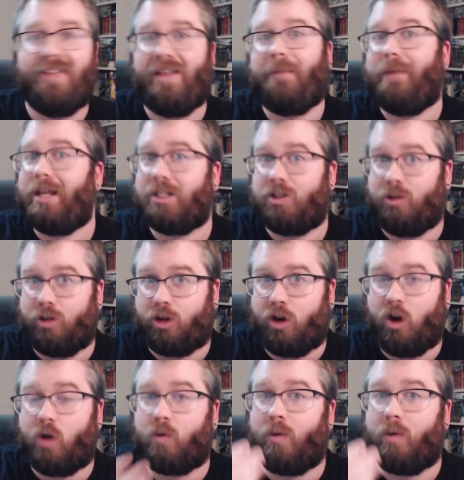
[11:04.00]
and that may still
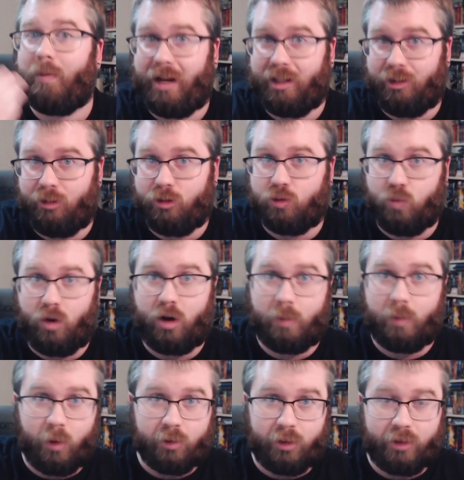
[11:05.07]
occur, we might lose one or
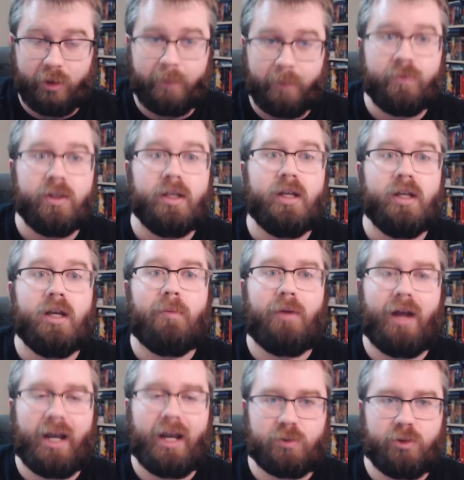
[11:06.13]
both of them.
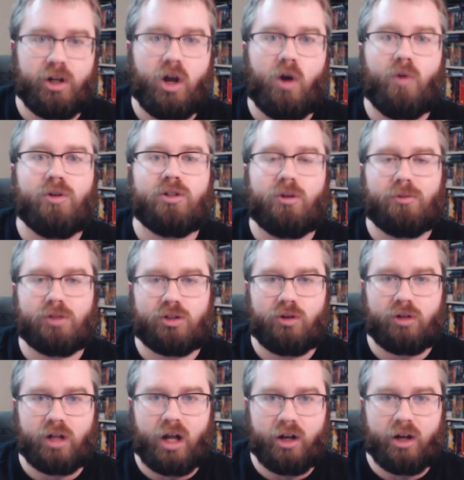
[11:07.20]
But as we know, in terms of
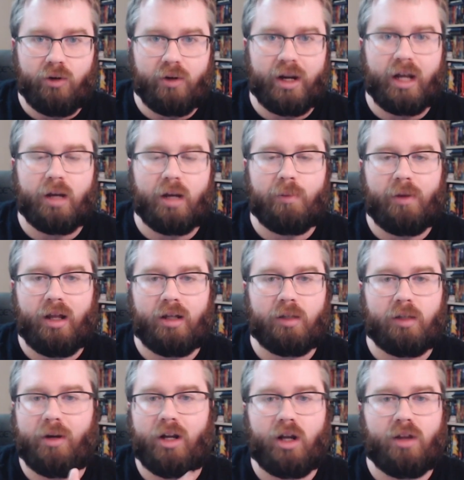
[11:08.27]
certain continuity,
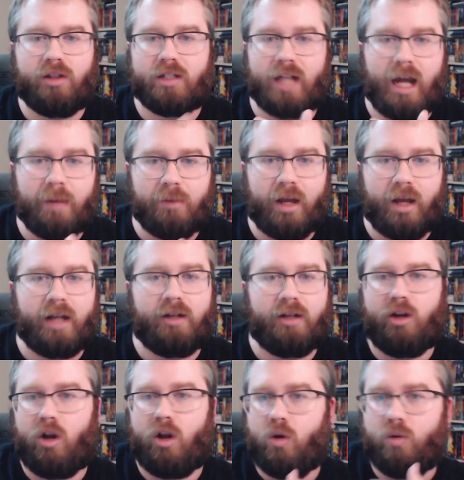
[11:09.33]
depending on the timeline,
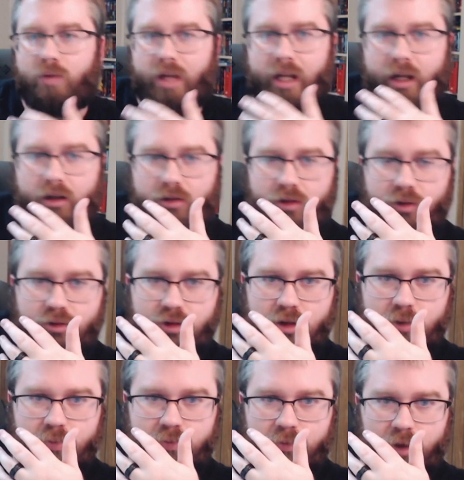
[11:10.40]
you know, he
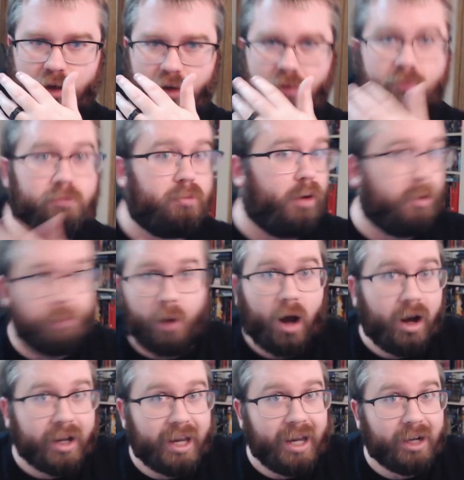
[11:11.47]
loses, you know,
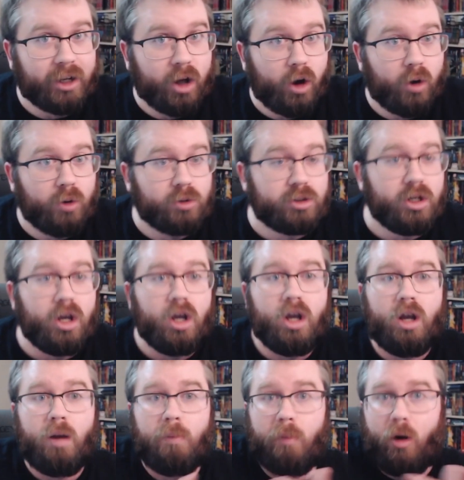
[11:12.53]
Pa Kent goes,
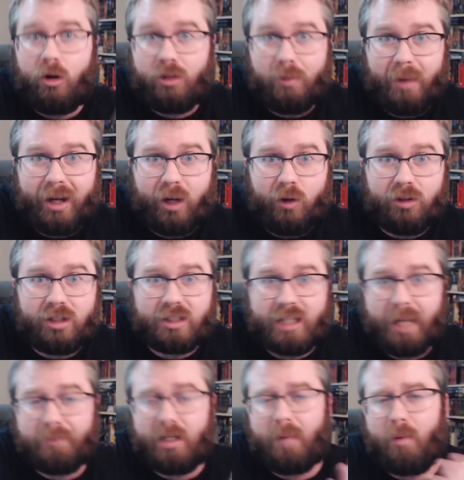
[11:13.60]
Martha might go at the
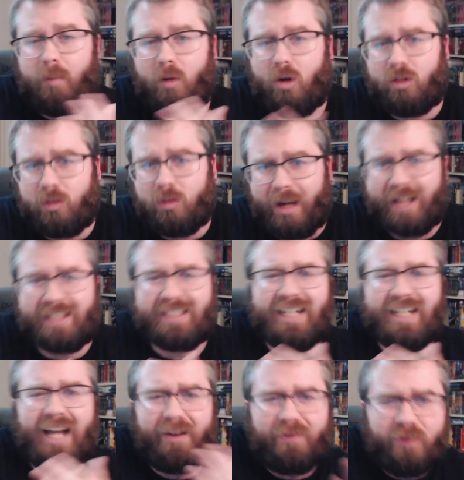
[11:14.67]
same time, or Martha might
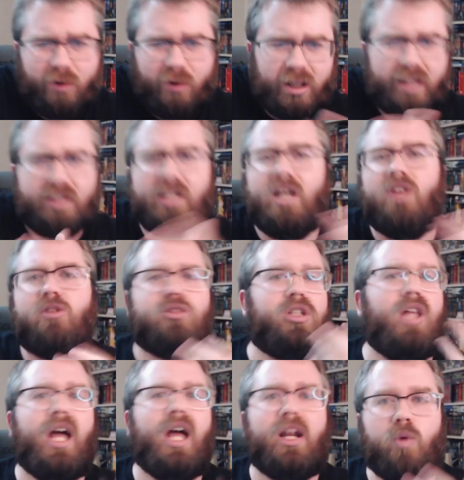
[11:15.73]
die for, like, there's a
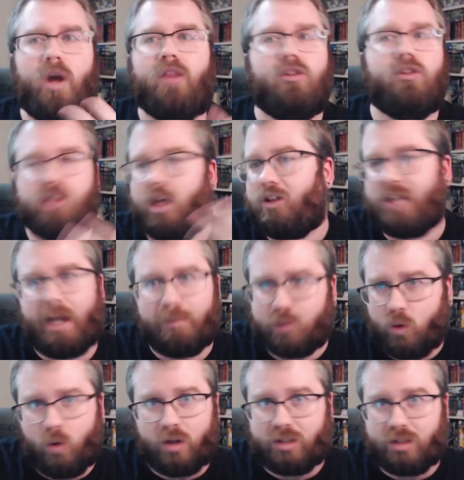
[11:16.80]
lot of, and there's other times,
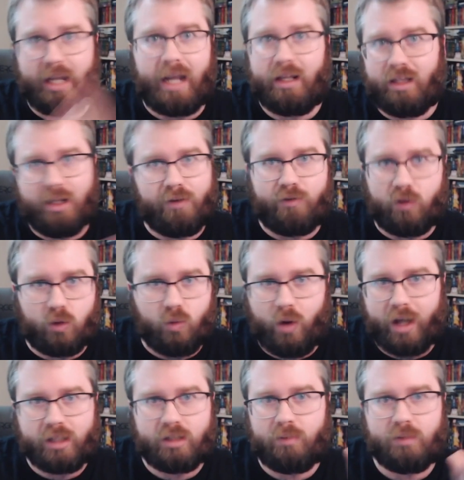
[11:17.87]
of course, they live for
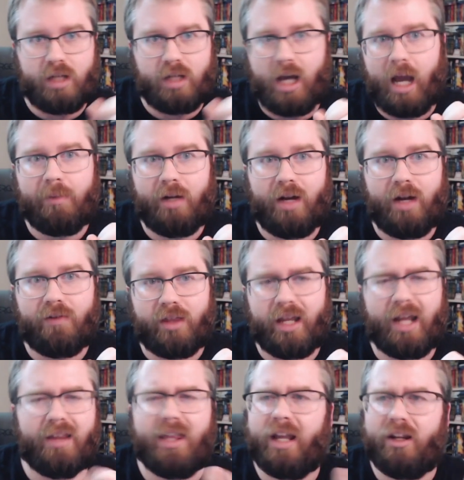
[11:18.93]
quite some time and
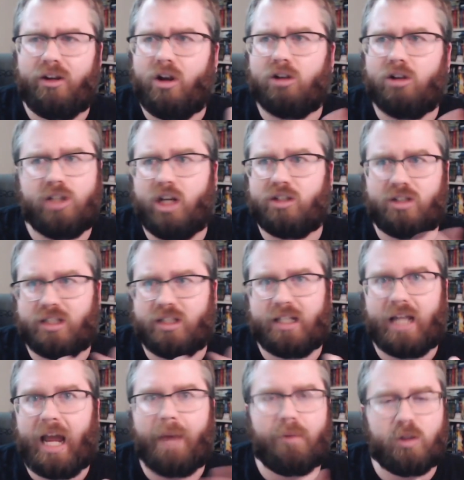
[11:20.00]
everything. I think in Young Justice that
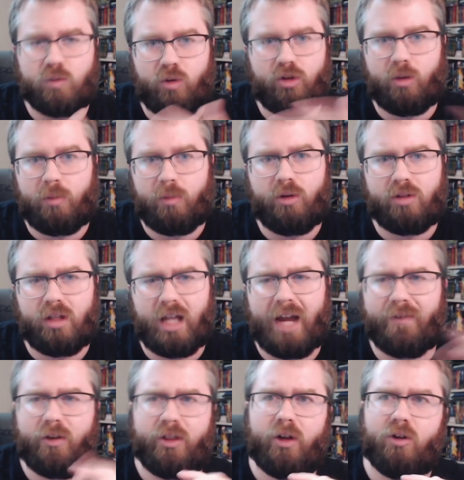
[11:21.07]
happens where they're both
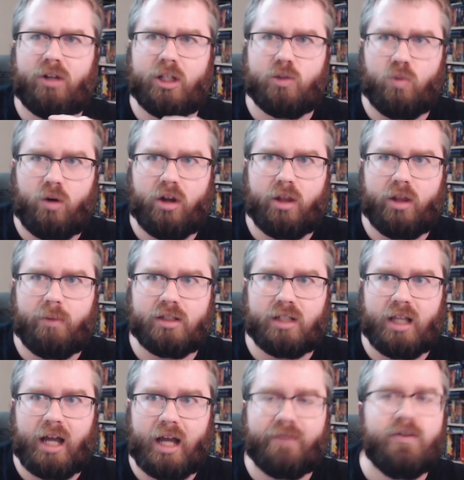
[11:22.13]
alive, or I think, or at least one of them is
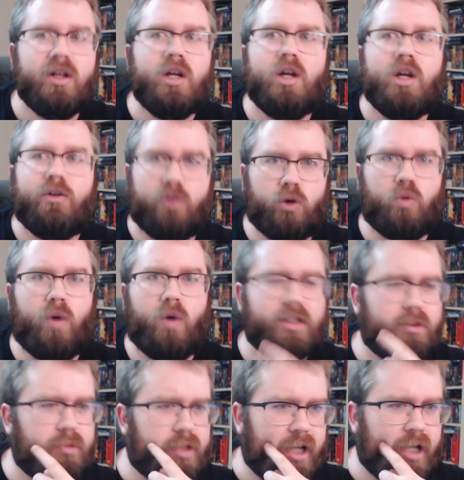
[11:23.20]
alive for quite
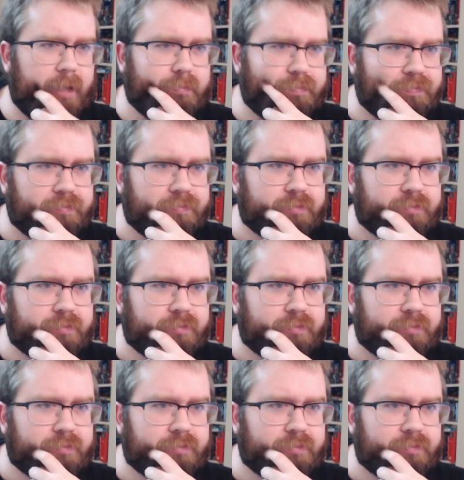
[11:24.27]
some time.